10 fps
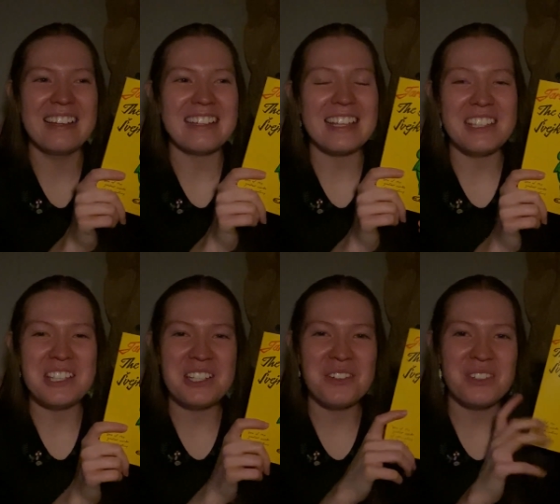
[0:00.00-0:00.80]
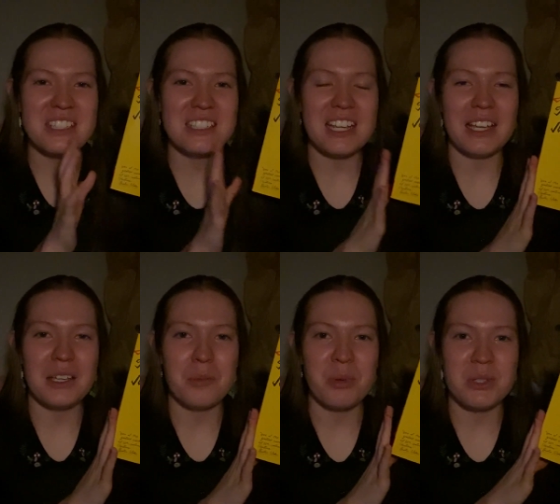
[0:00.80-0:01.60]
he was
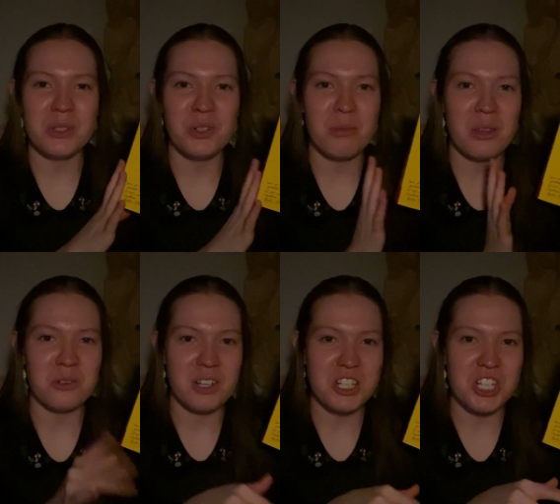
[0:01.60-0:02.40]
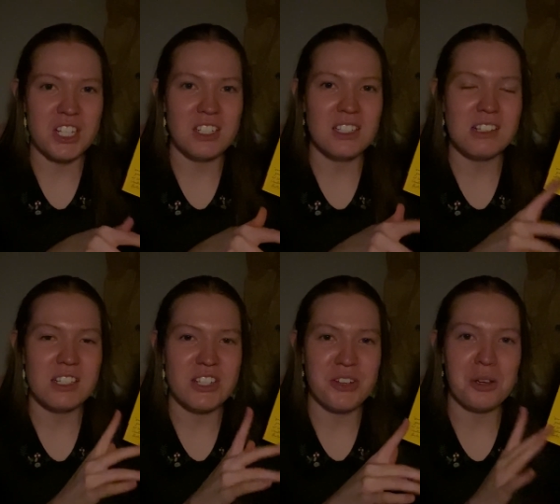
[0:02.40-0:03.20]
taken prisoner by the Russians
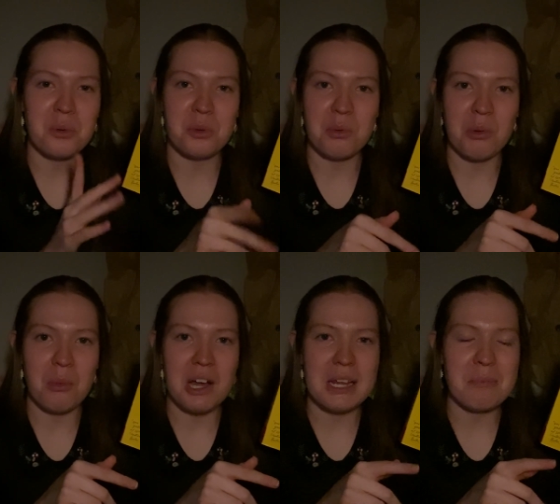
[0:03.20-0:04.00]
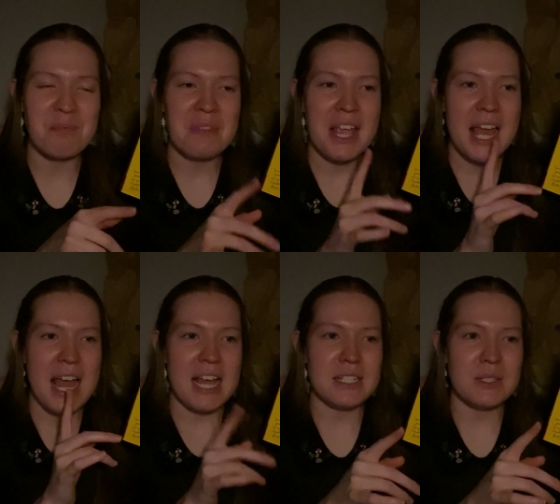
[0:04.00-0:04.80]
during World War I.
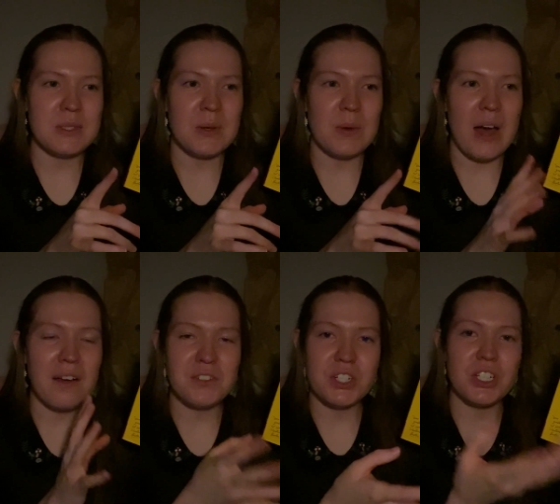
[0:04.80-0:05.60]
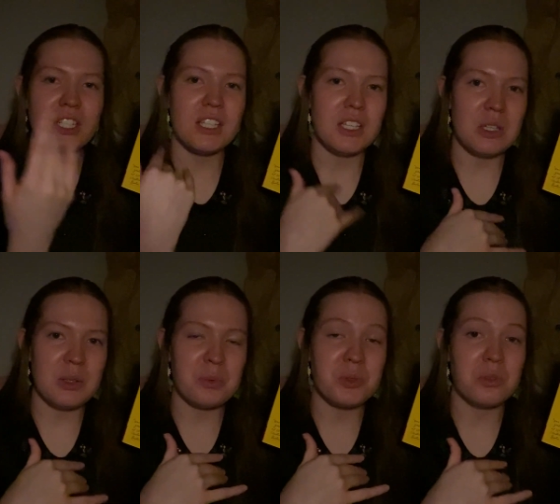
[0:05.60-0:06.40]
And so after
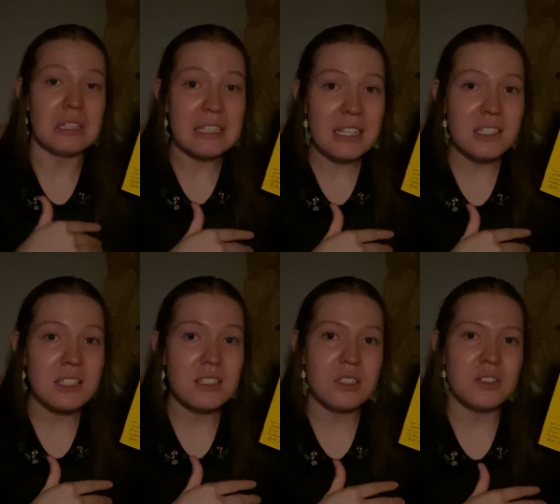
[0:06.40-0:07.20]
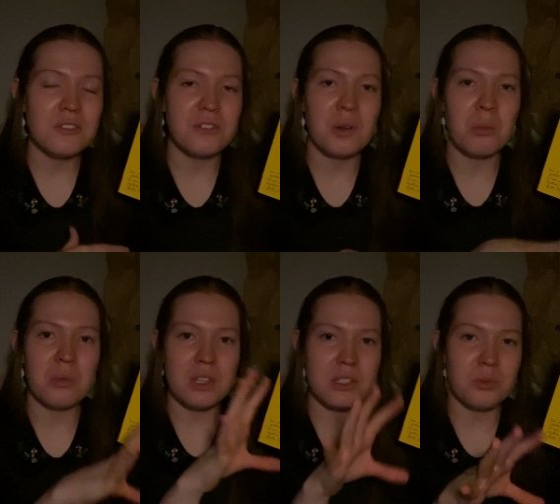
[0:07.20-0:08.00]
he was released
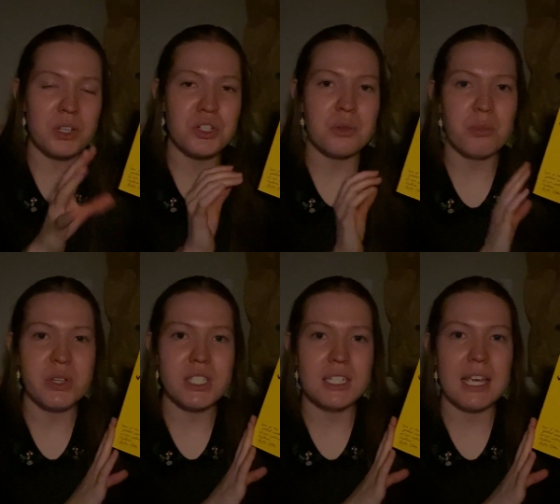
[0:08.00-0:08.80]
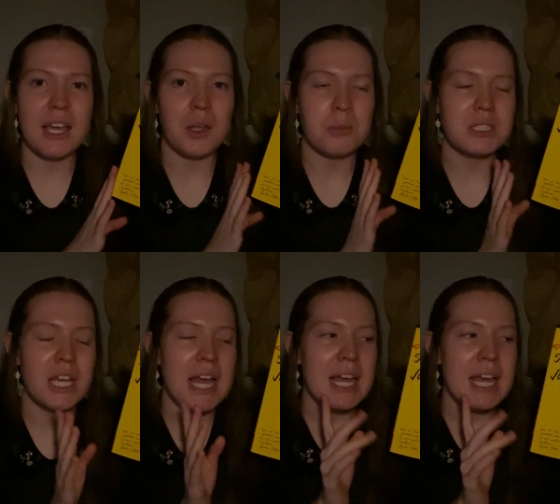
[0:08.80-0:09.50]
from these Russian prison camps,